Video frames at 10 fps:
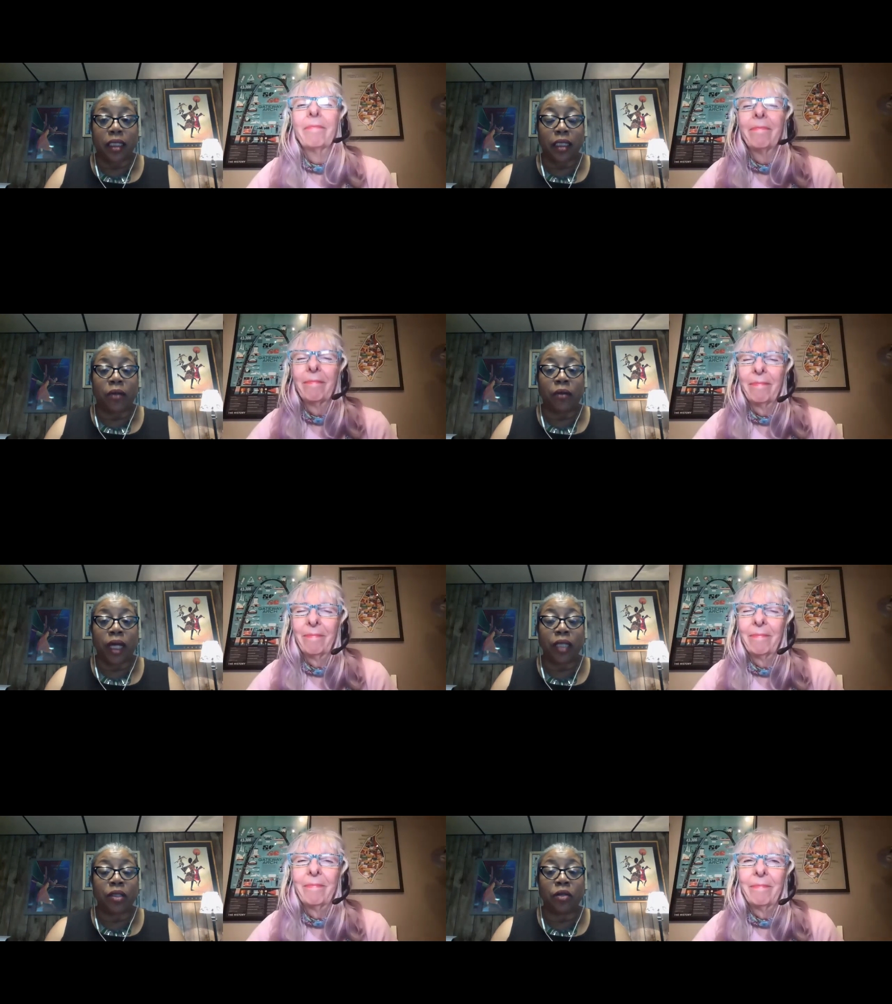
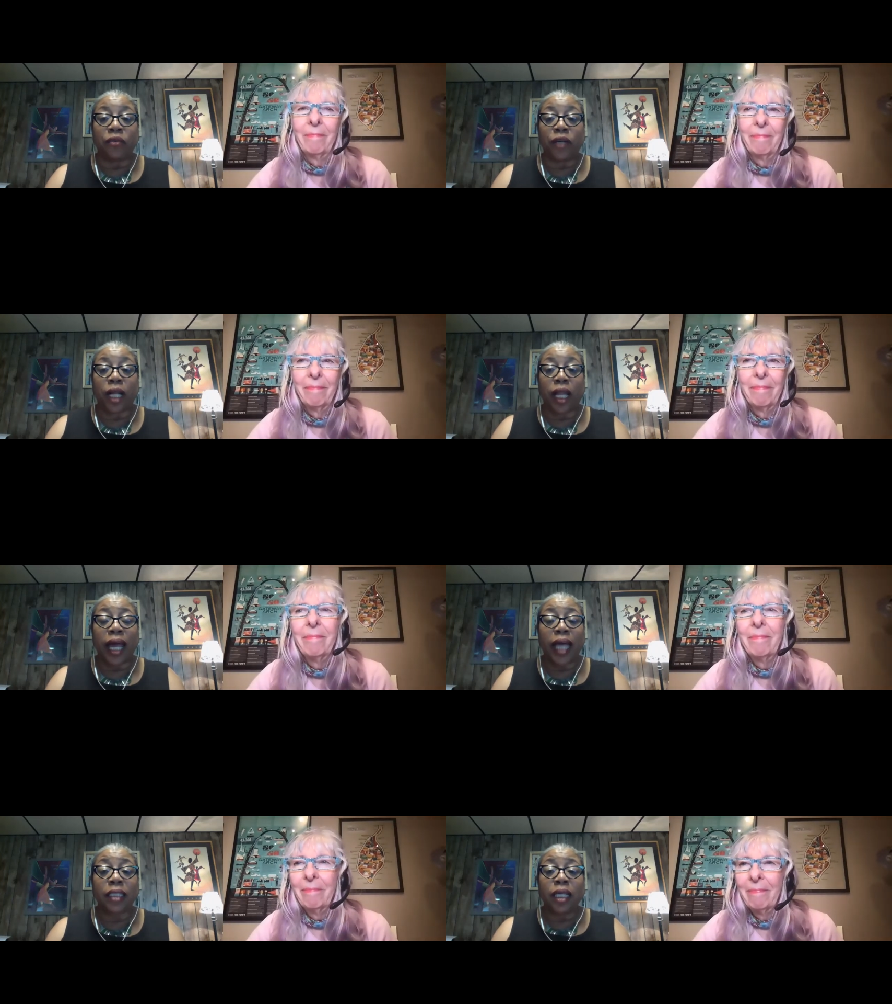Speaker 1: Okay, so if a
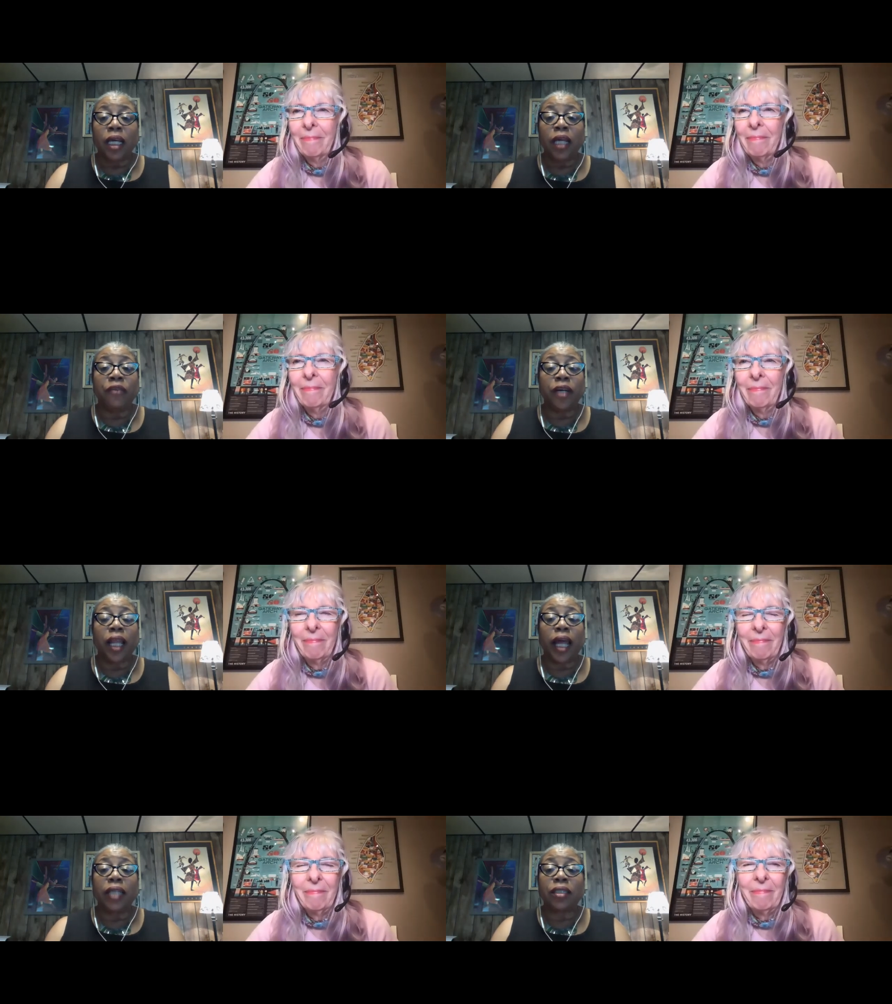class if a
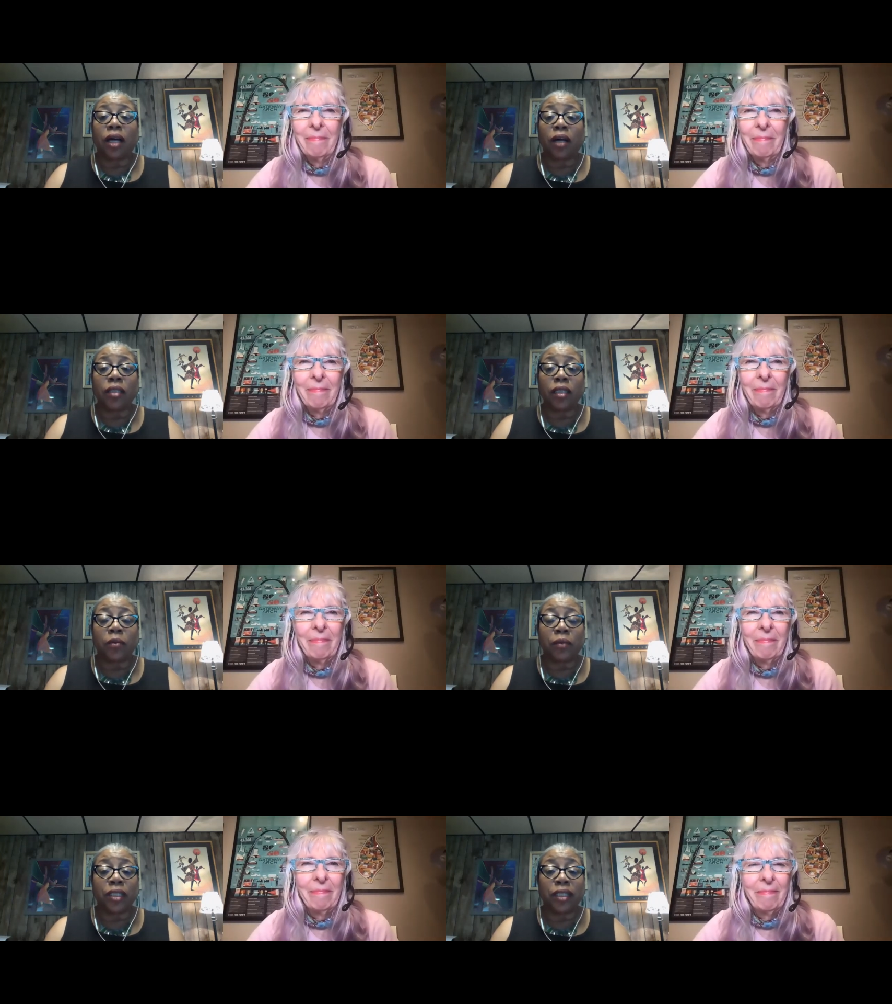class costs as
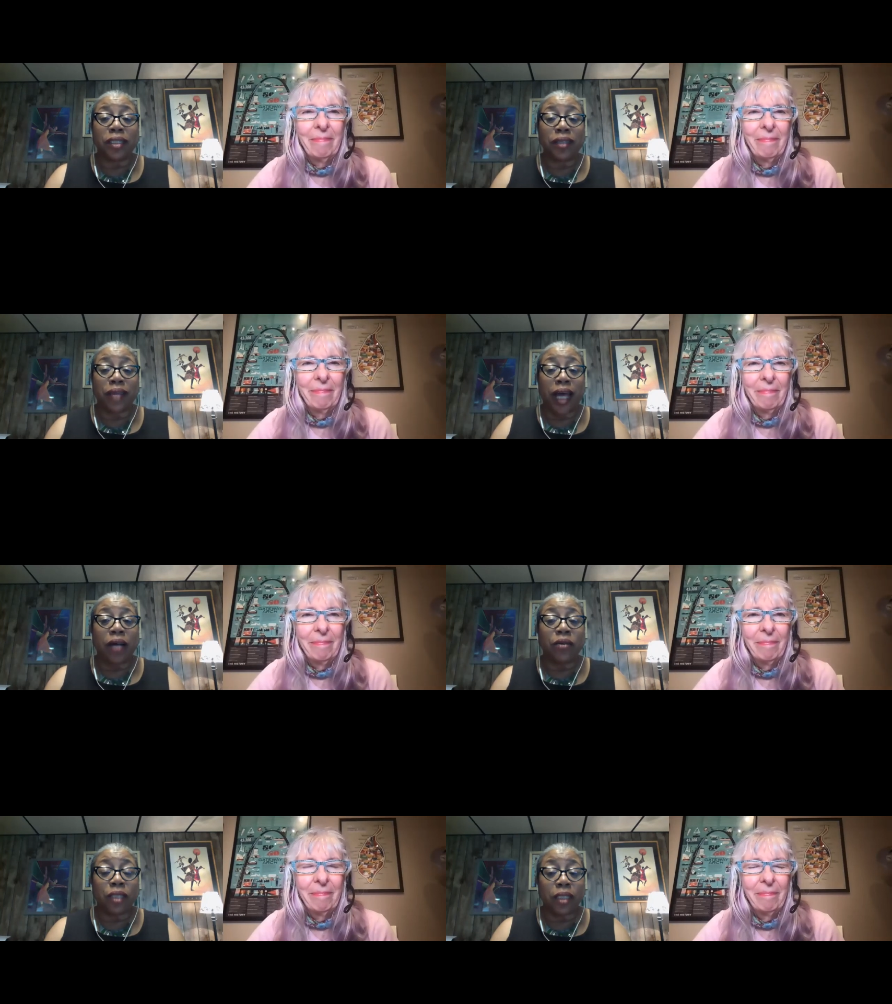much as a
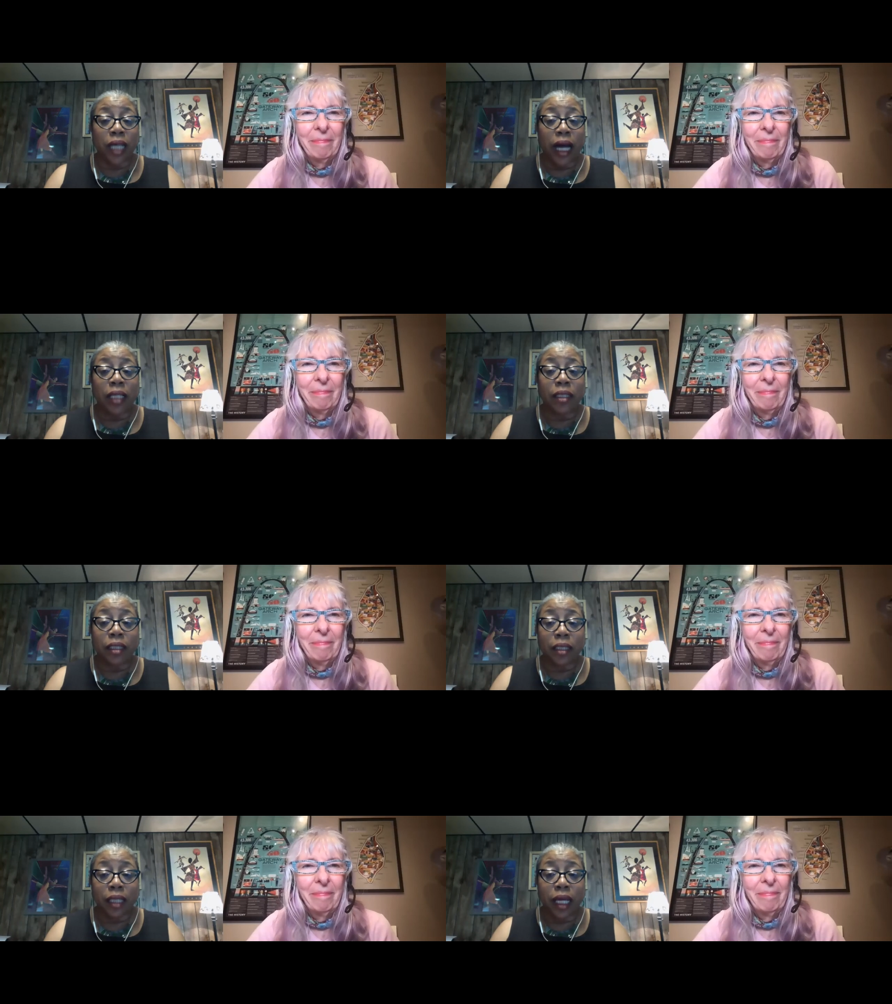thousand dollars
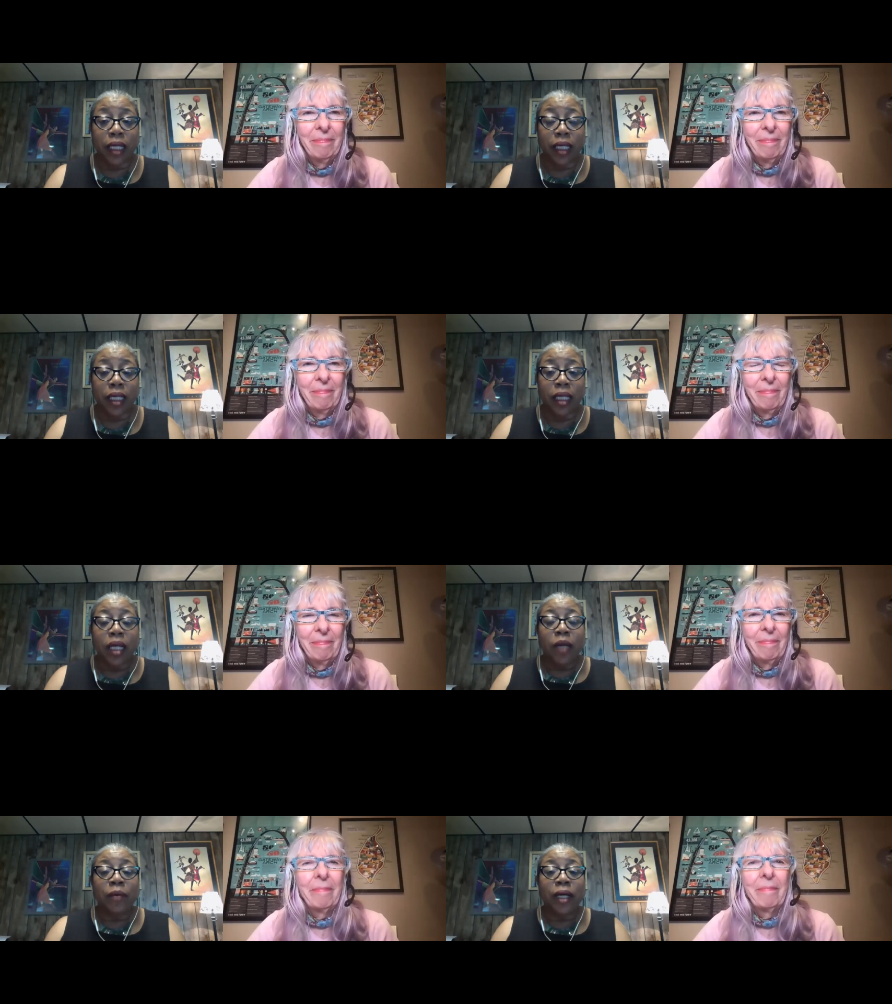to take it,
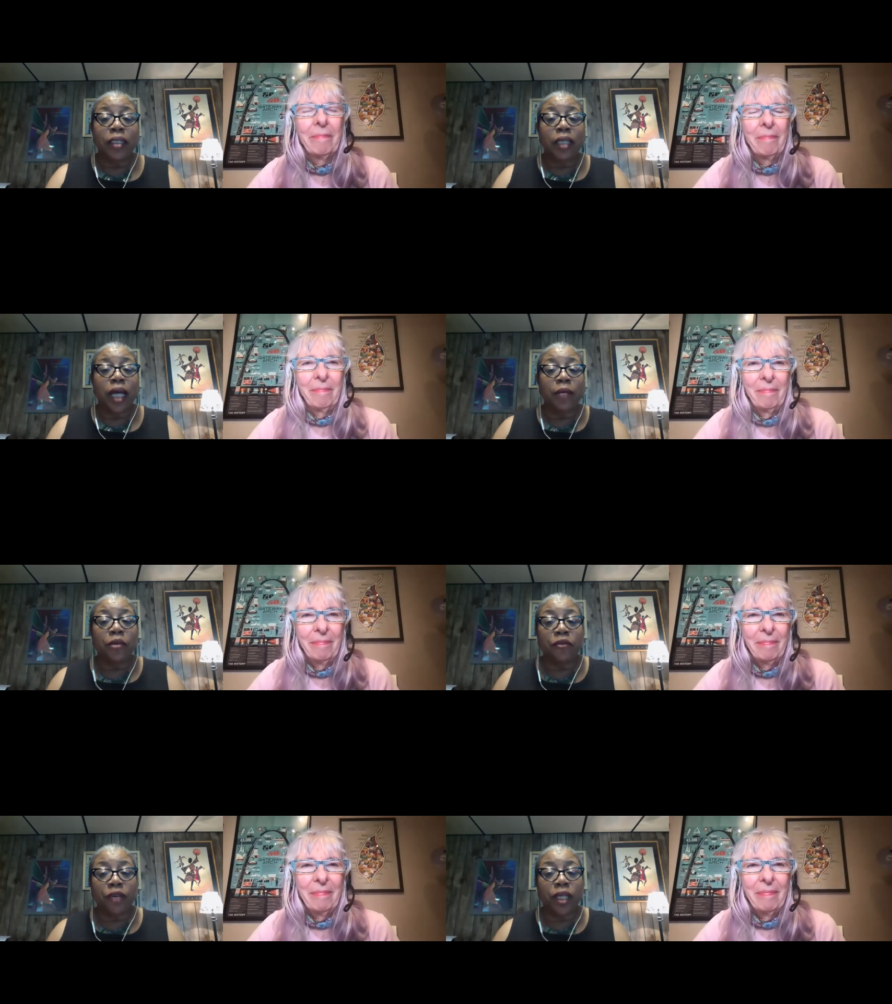by the time
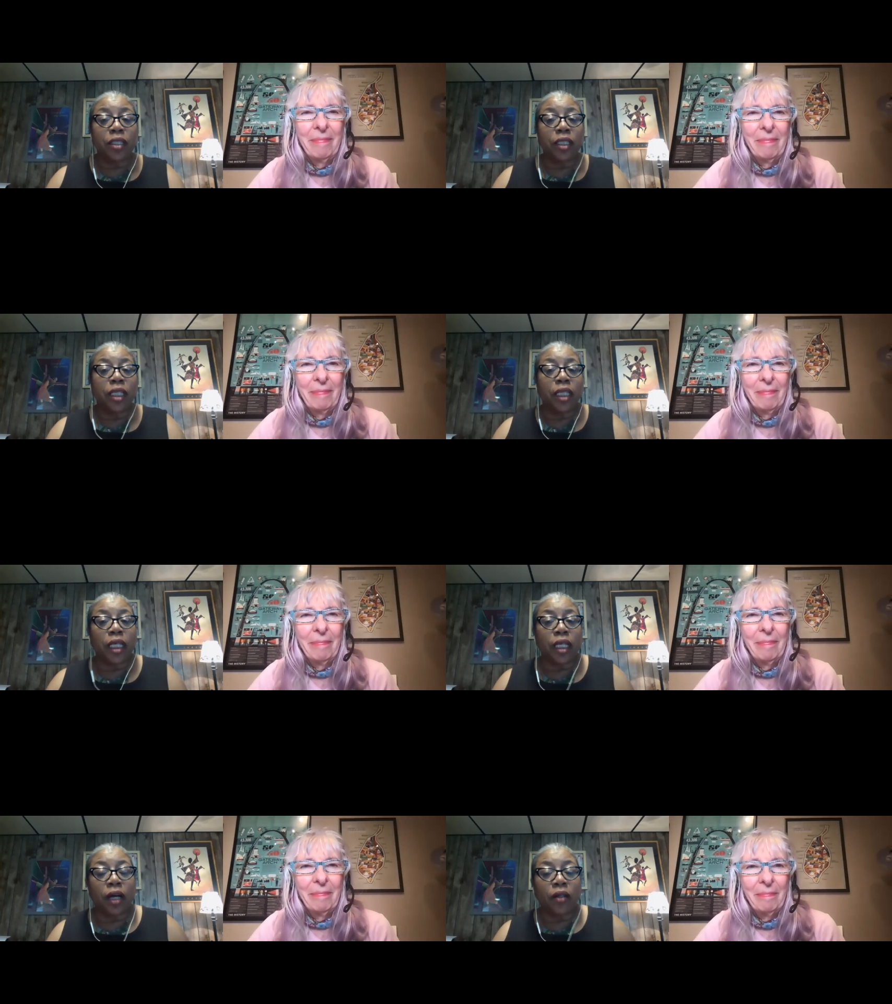you finish it and get
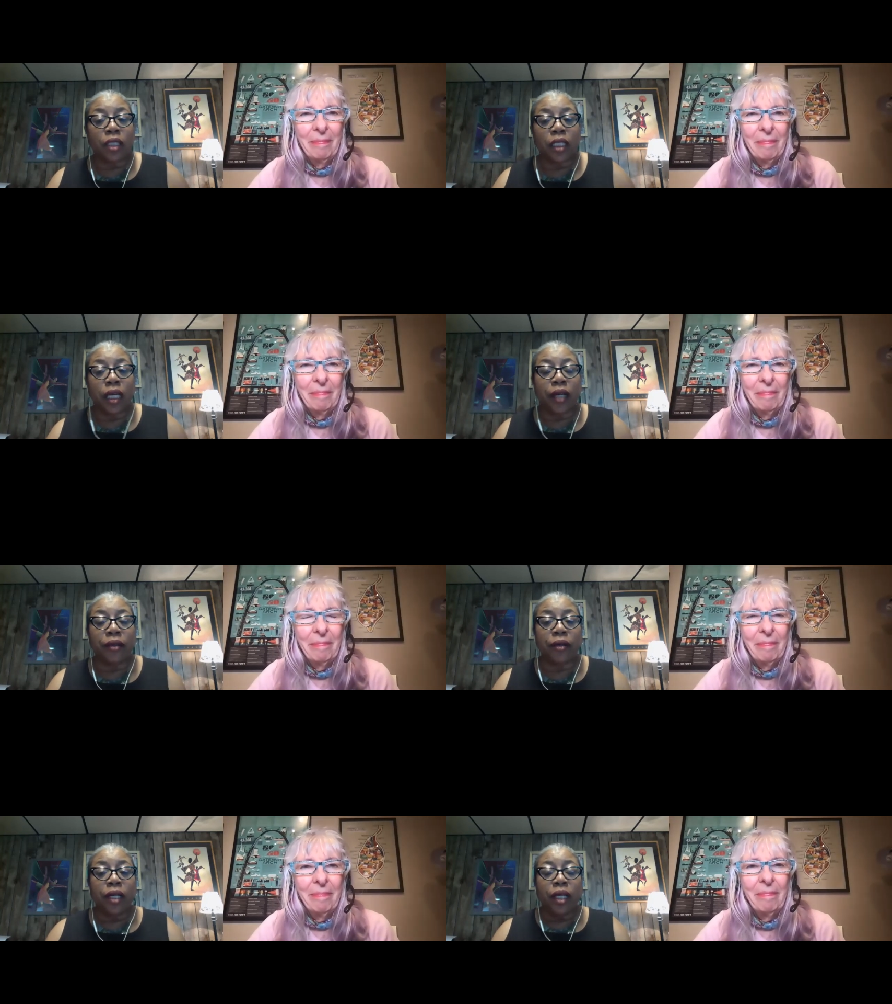it all
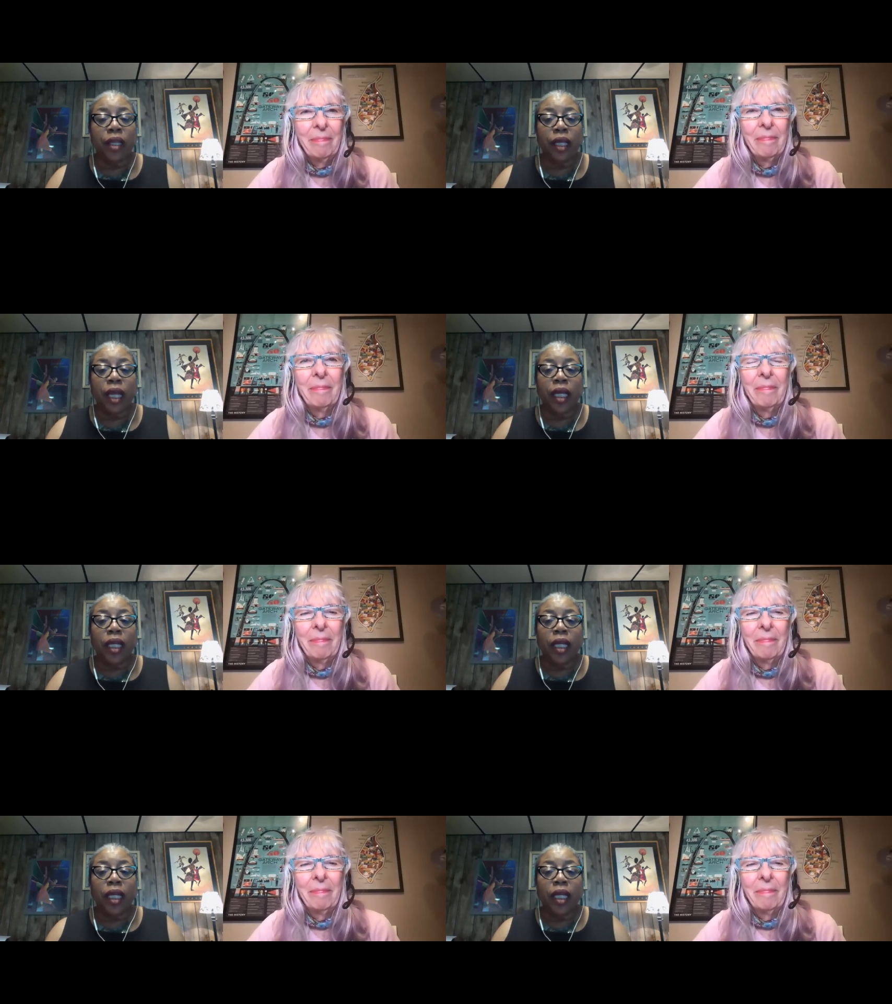together, then